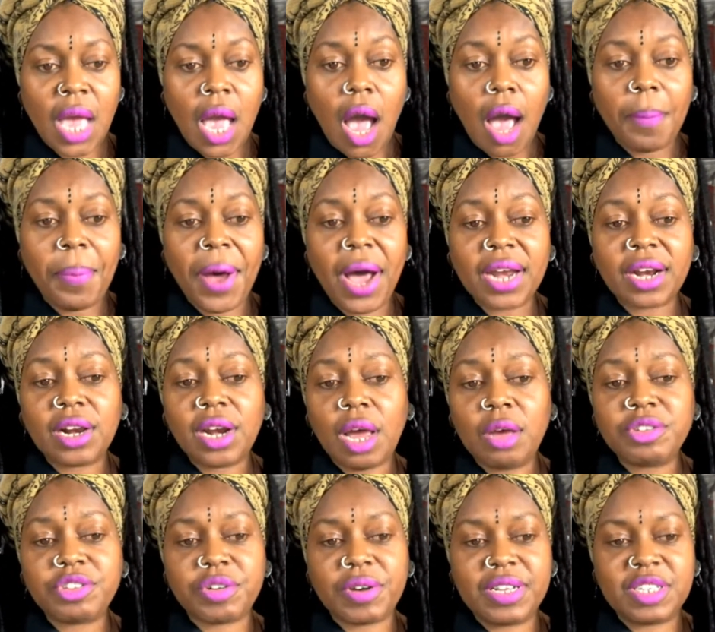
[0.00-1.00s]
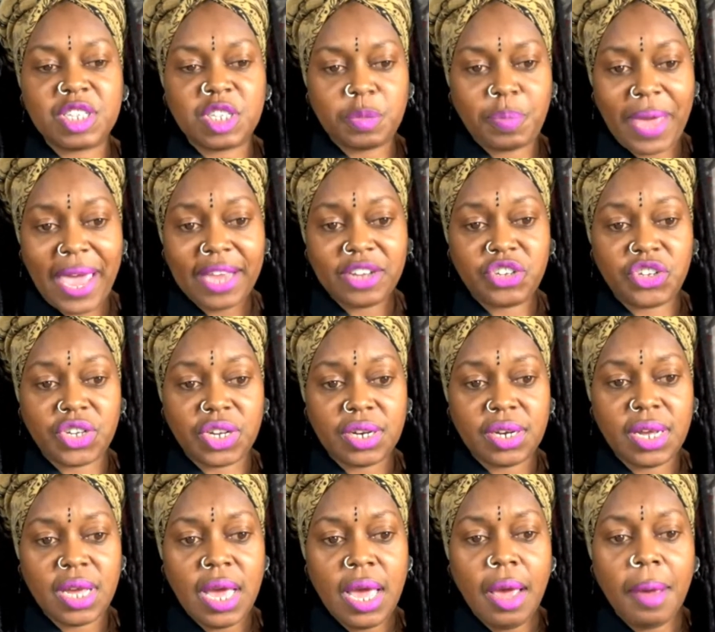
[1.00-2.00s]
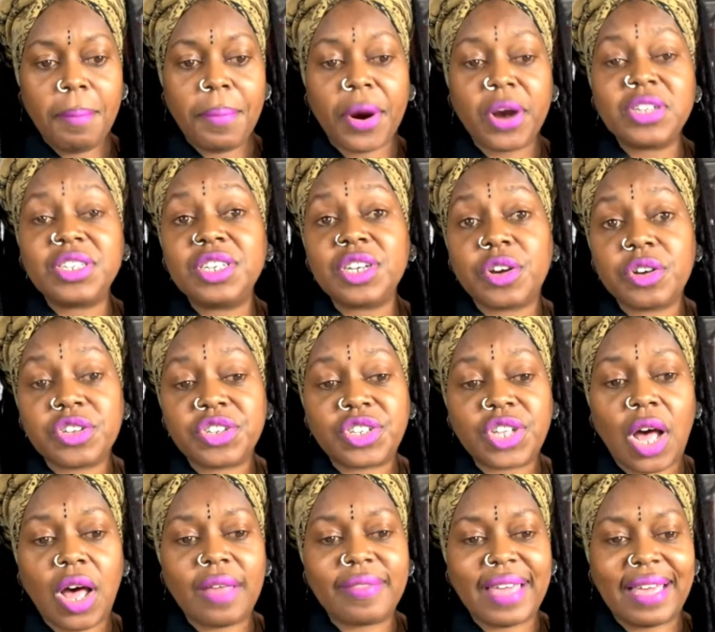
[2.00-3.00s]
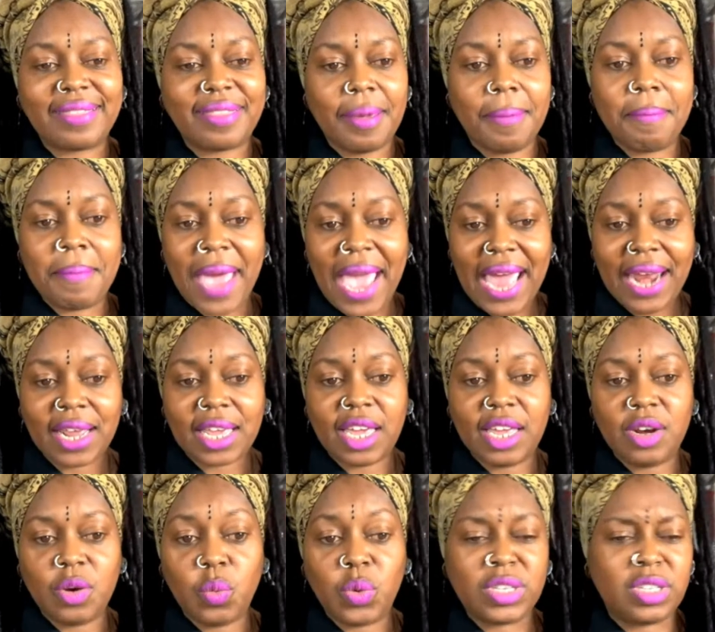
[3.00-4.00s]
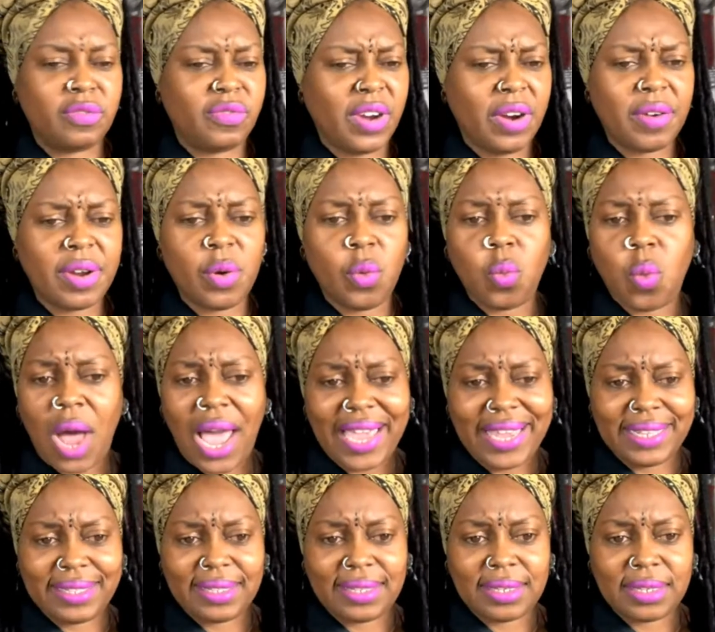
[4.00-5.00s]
Upon closer inspection, Bersinger saw that the mannequin was very white.